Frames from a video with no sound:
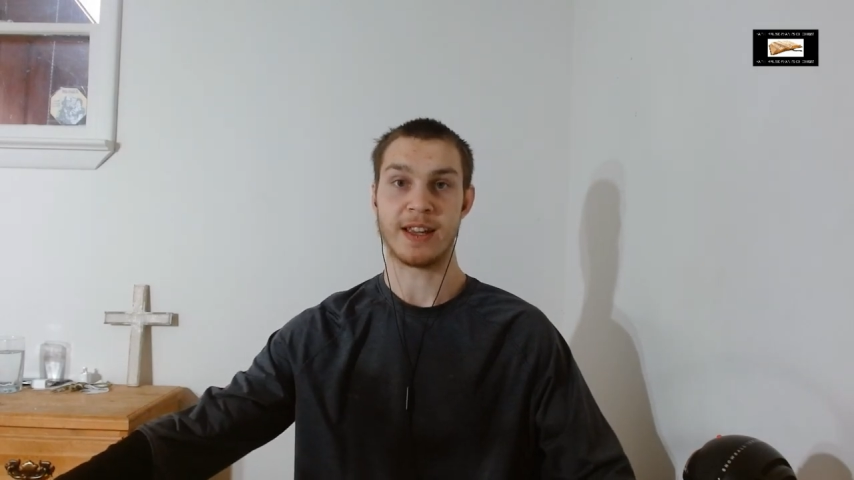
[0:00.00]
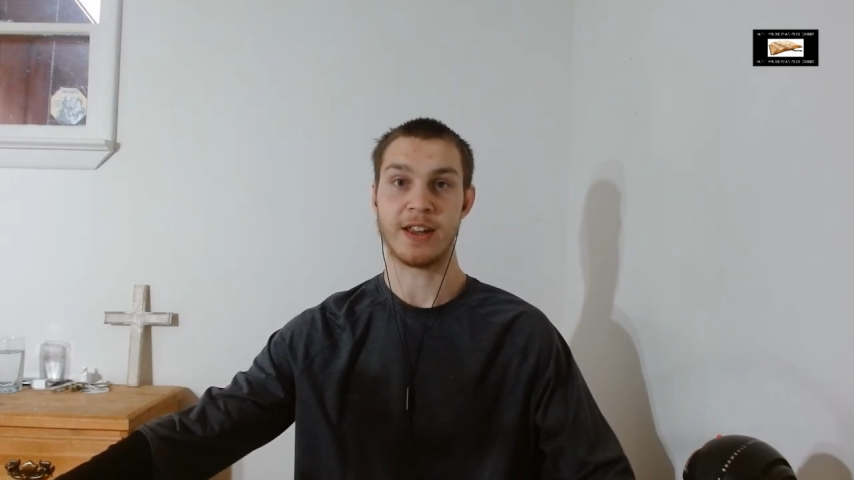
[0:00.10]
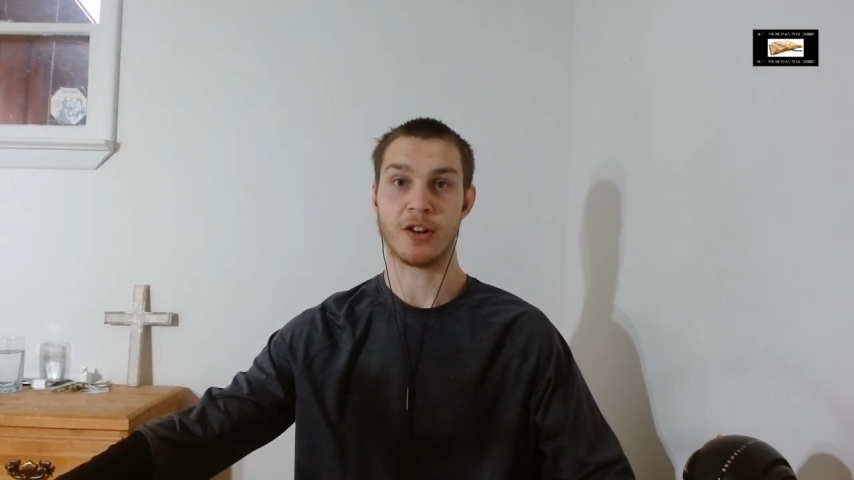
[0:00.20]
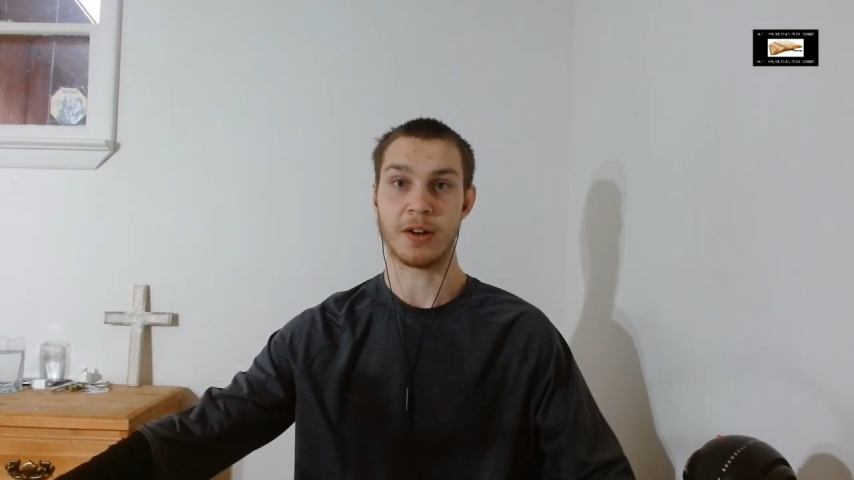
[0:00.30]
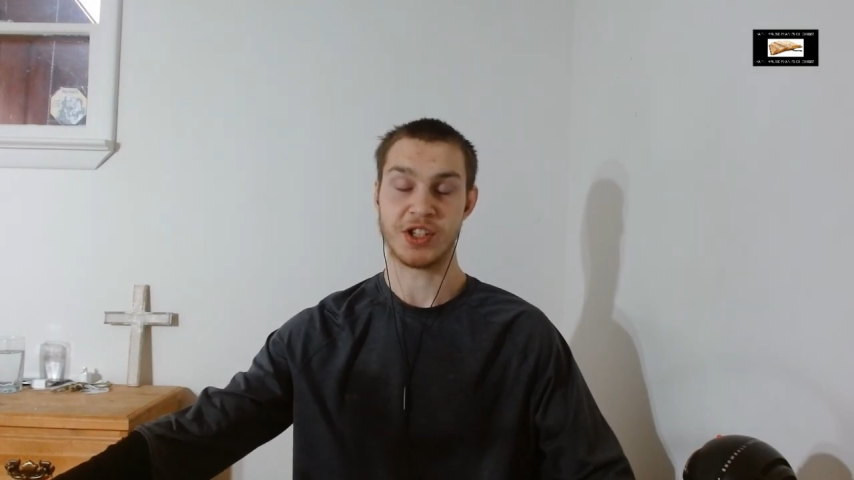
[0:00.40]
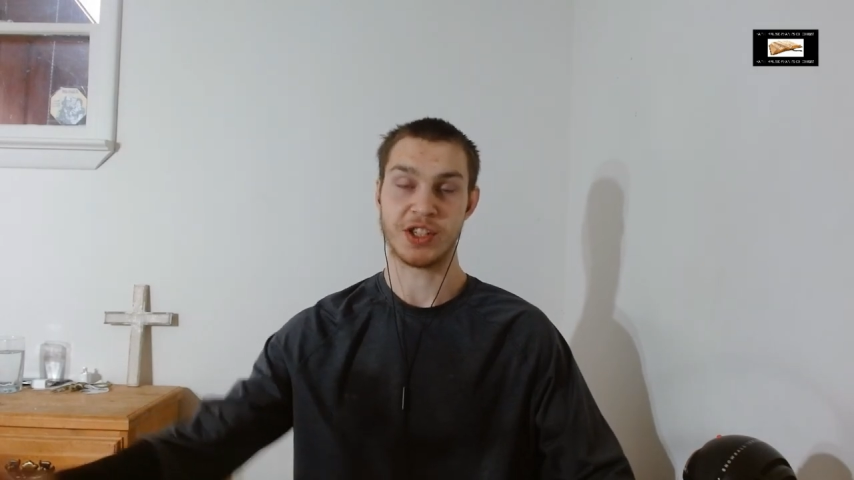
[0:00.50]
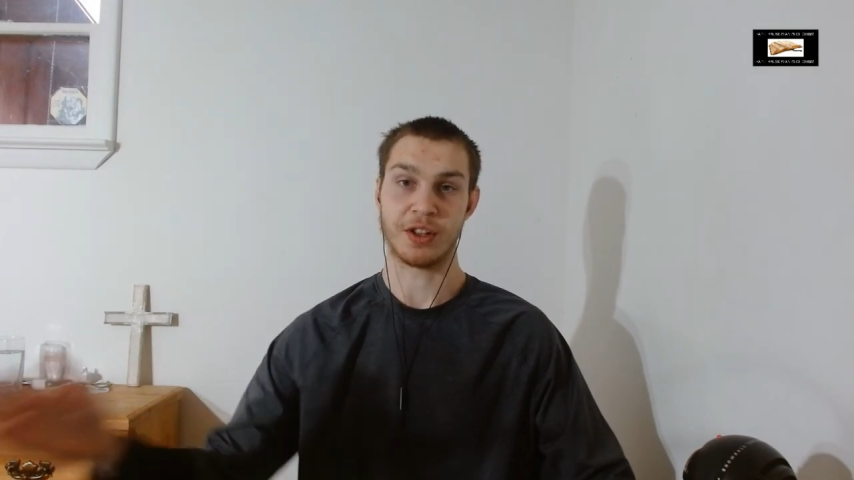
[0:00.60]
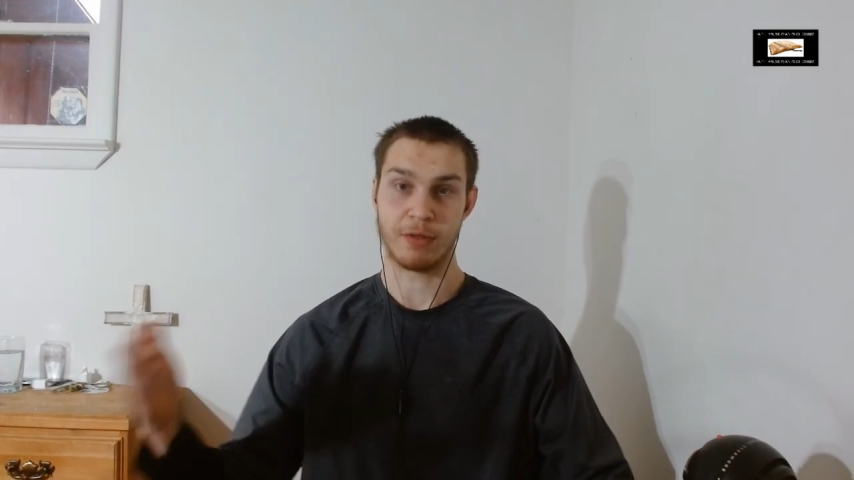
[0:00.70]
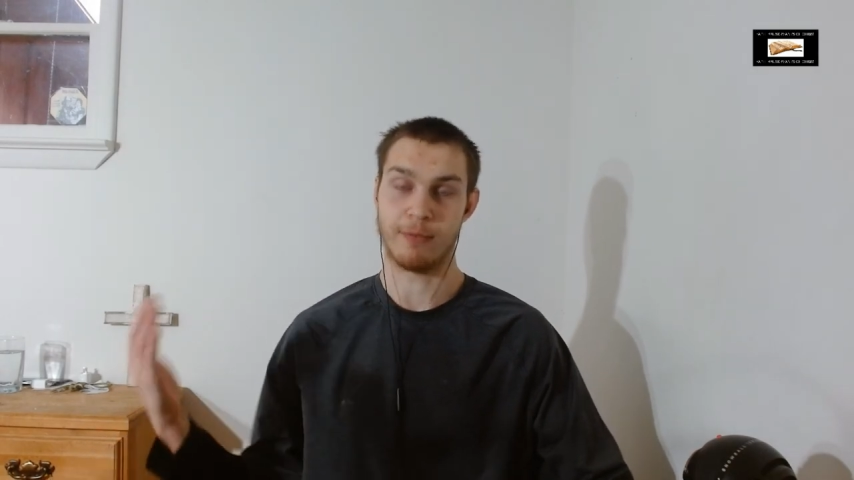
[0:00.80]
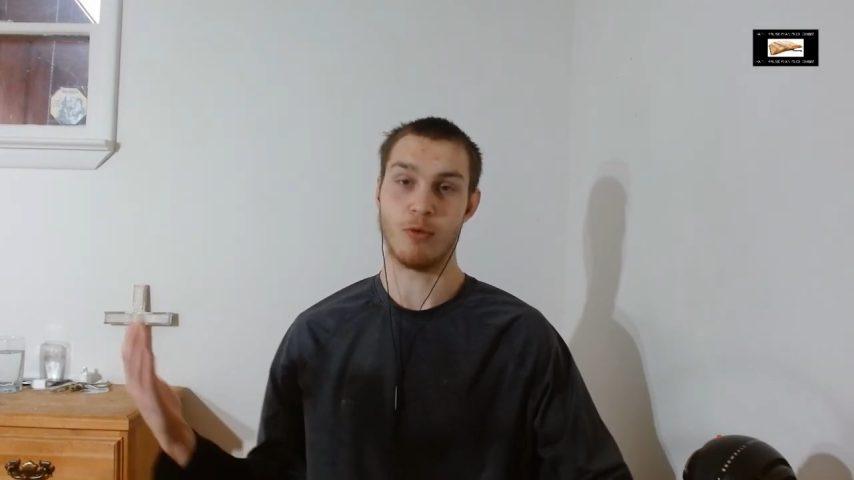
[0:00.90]
here, and just a
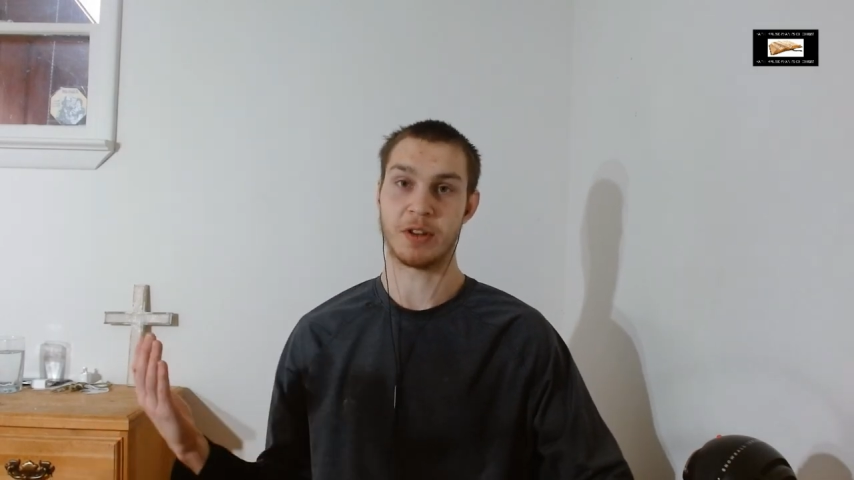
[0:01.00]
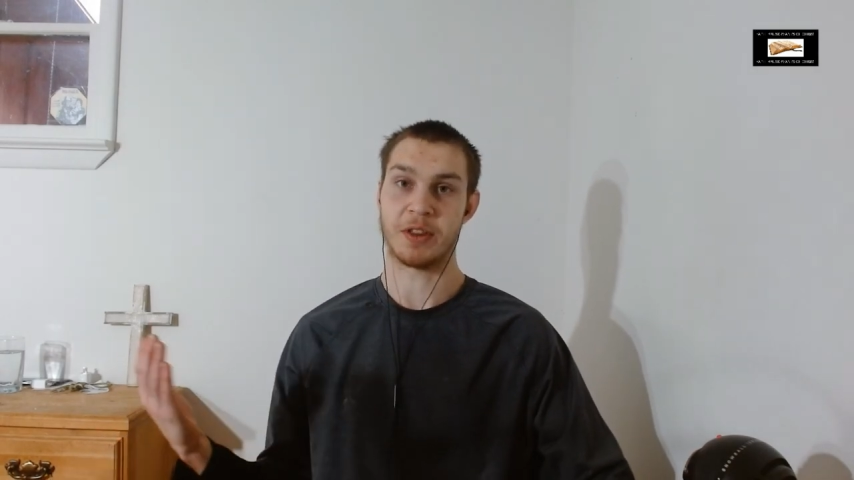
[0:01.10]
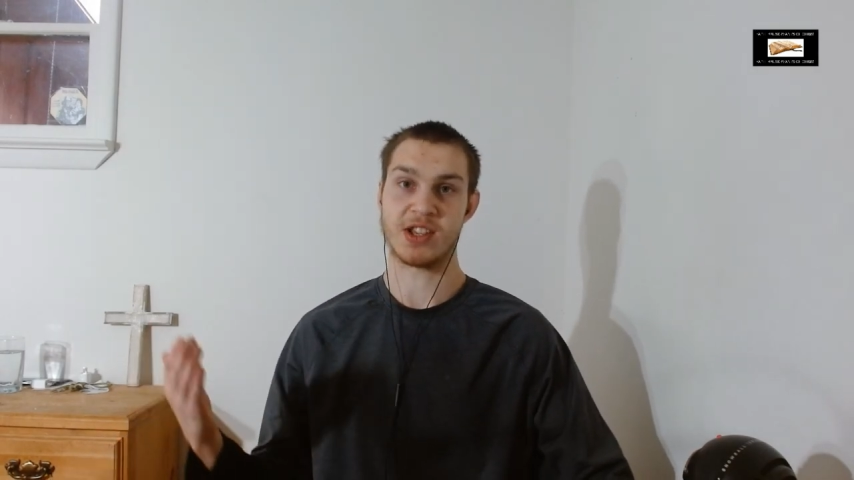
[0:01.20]
quick warning,